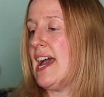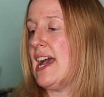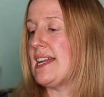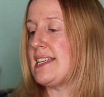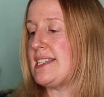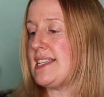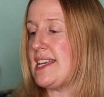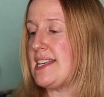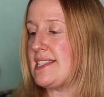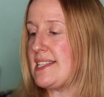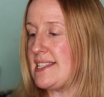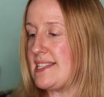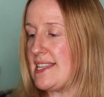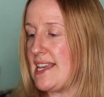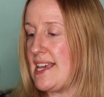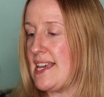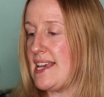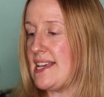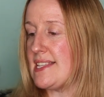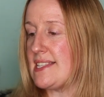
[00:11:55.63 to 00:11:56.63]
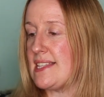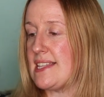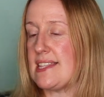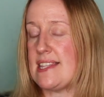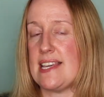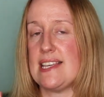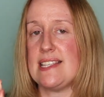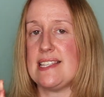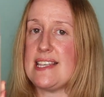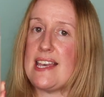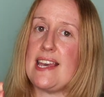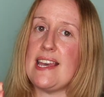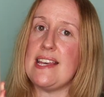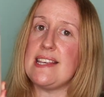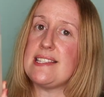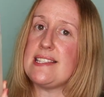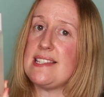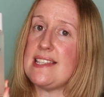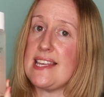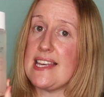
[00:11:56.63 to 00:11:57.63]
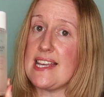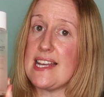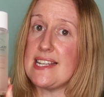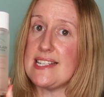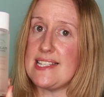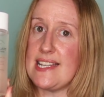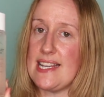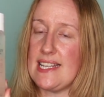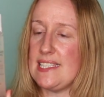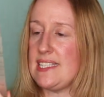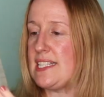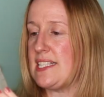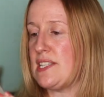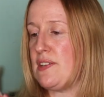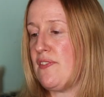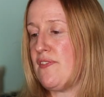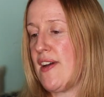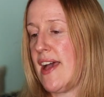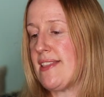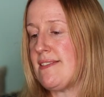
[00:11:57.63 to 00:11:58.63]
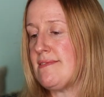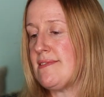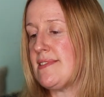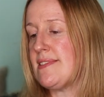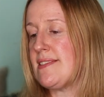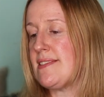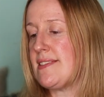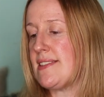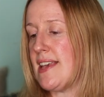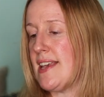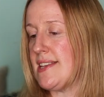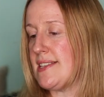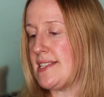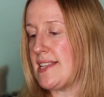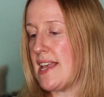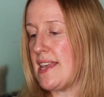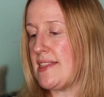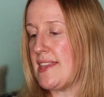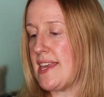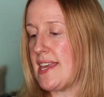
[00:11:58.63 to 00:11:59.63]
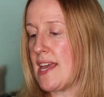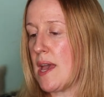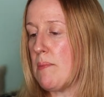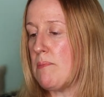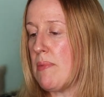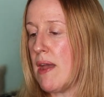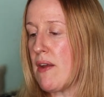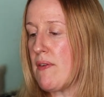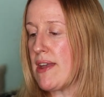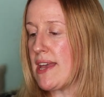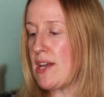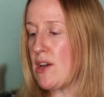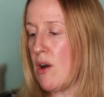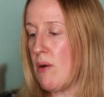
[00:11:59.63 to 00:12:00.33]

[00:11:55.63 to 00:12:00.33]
And it says that this is the Daily Defense. It's the Berry